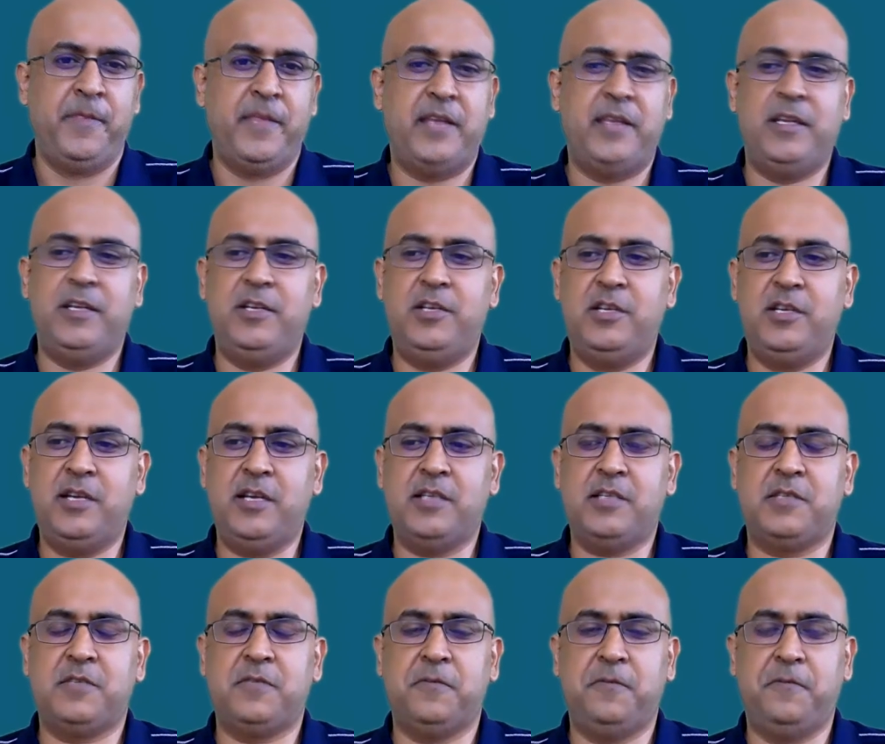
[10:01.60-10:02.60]
that they
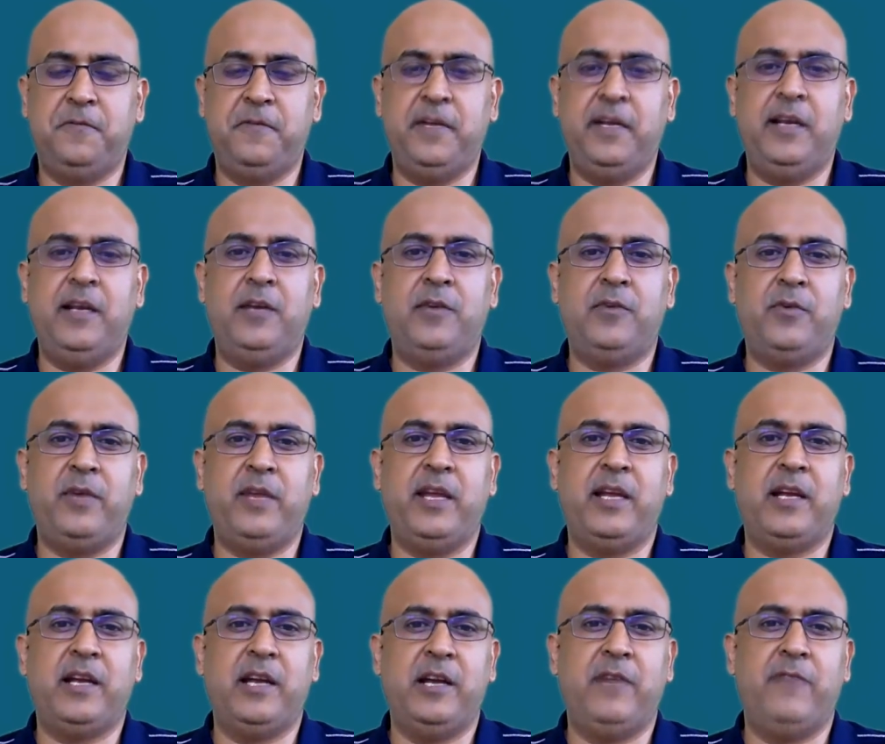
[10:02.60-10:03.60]
just fail to
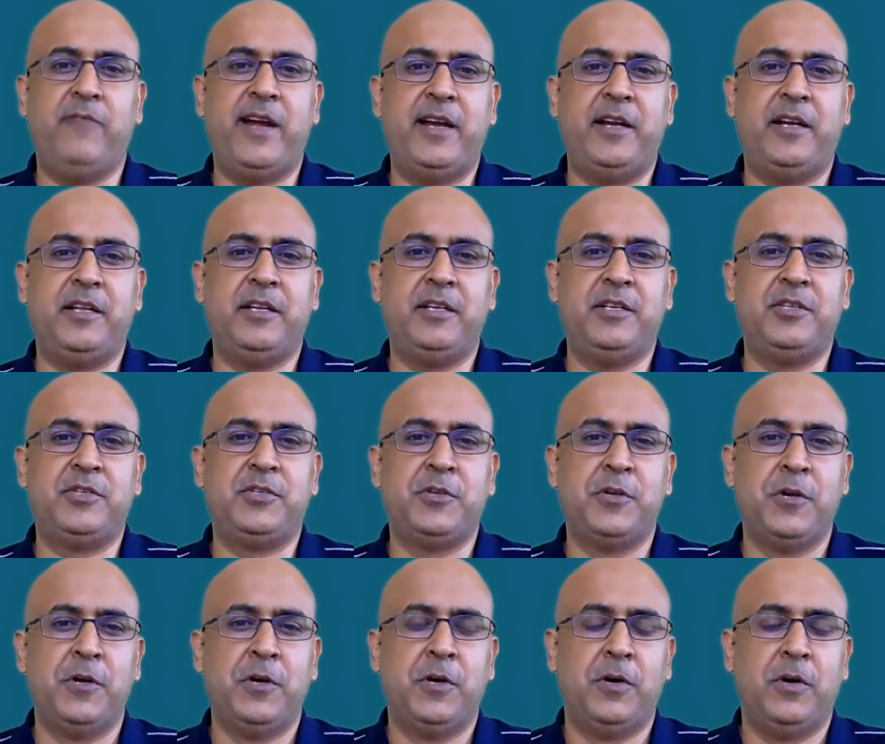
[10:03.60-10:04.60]
take
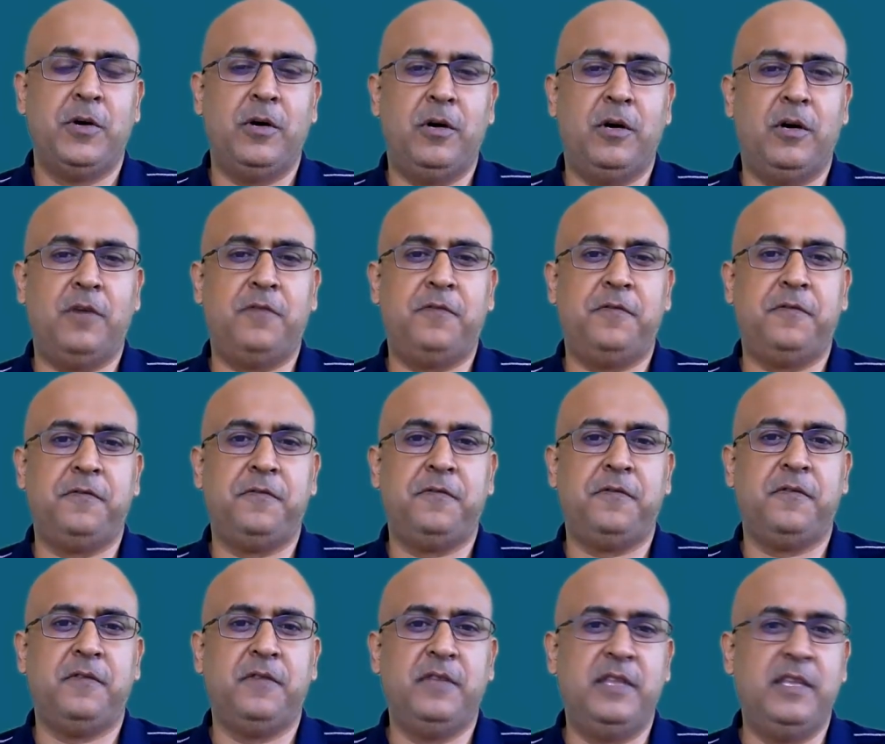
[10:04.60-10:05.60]
advantage of
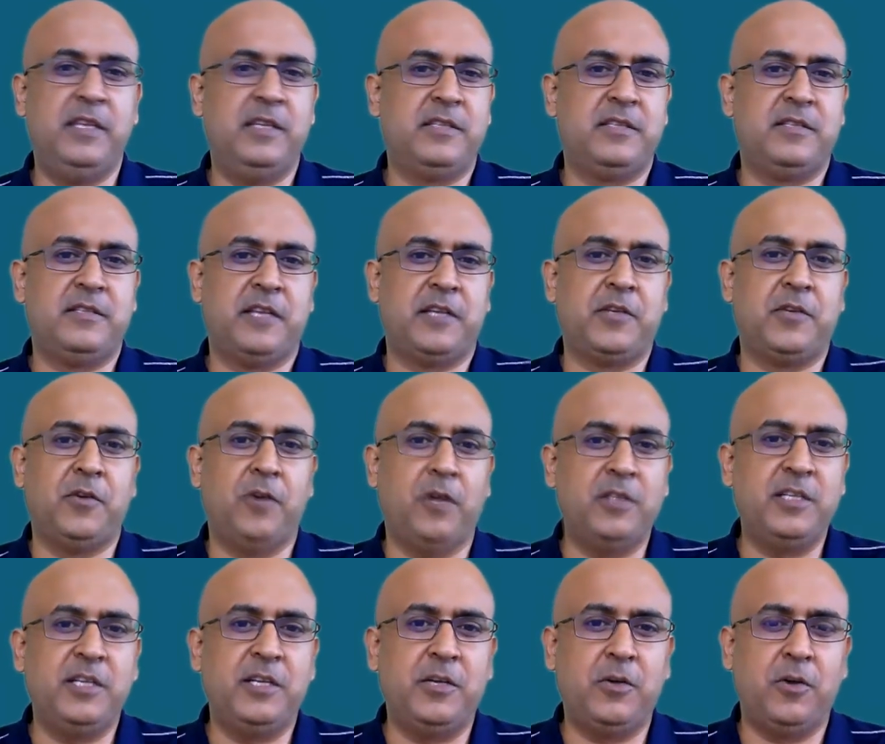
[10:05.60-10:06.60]
this
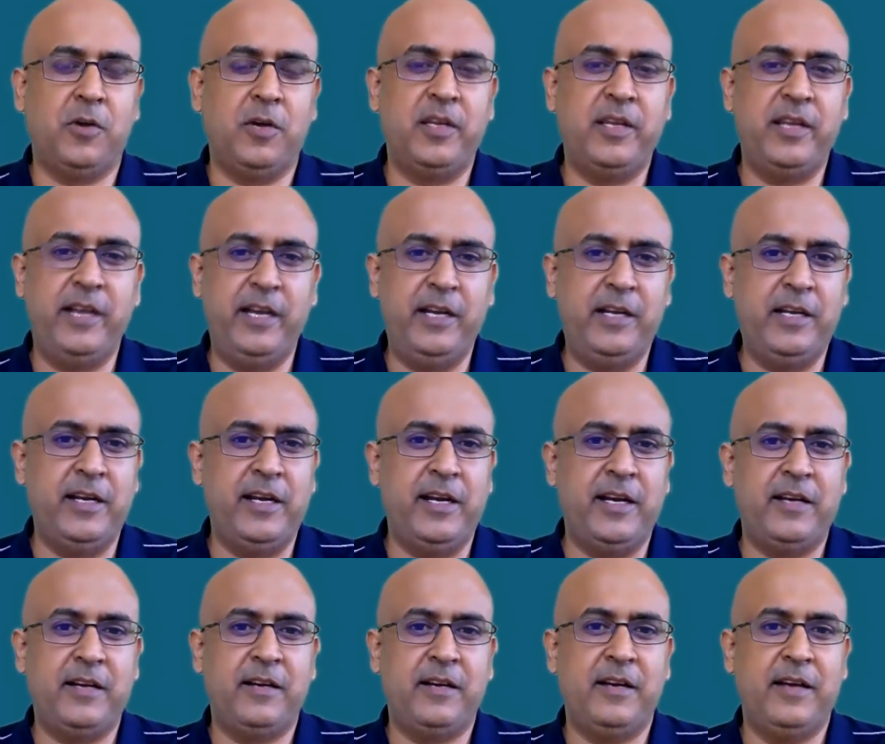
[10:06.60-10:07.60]
technology called the
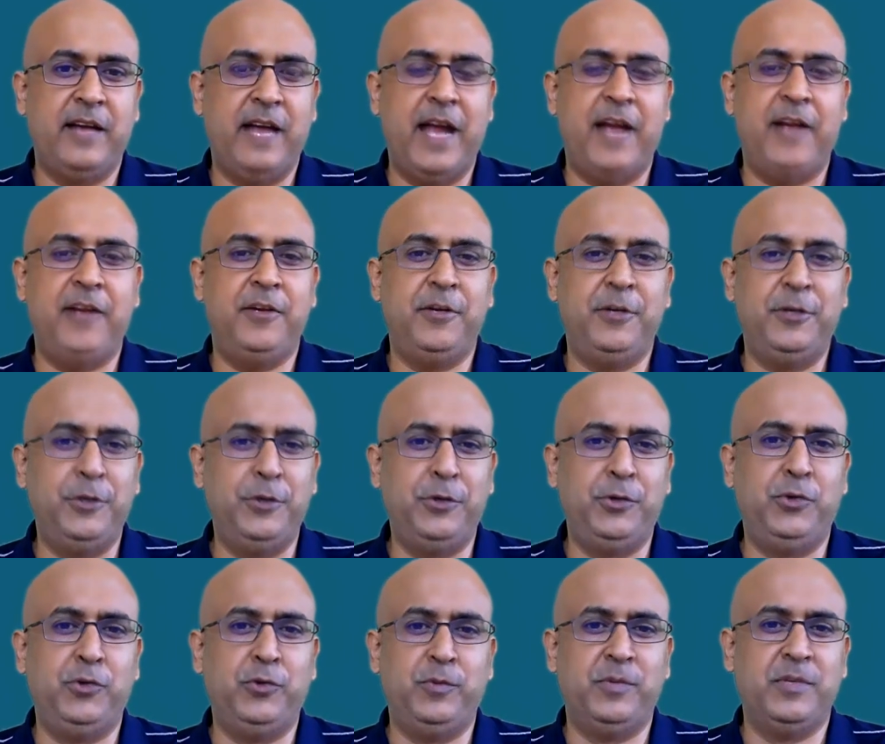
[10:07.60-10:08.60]
internet and
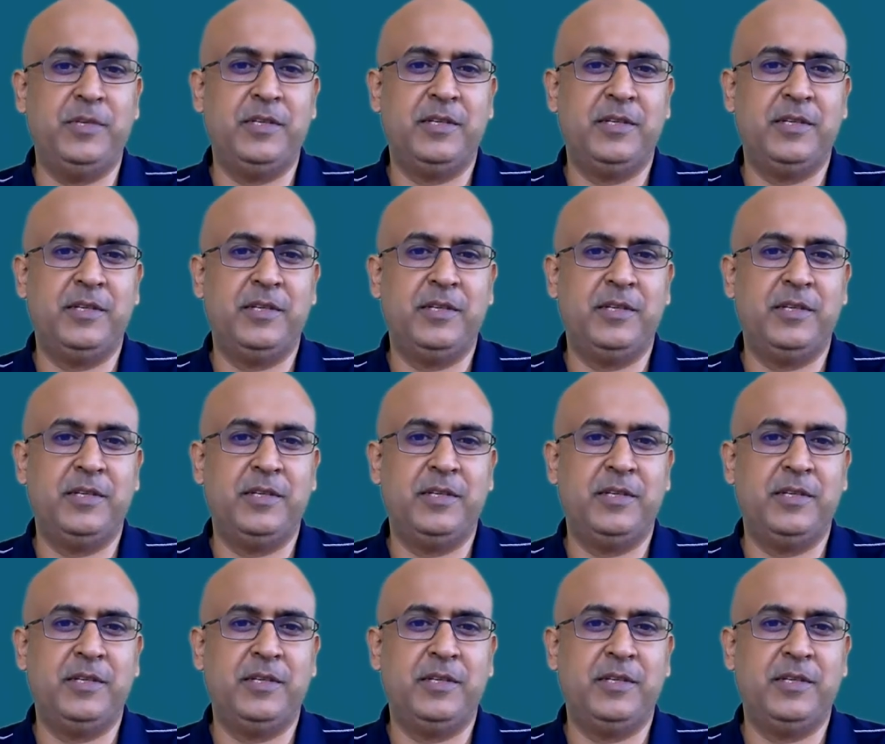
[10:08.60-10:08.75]
YouTube.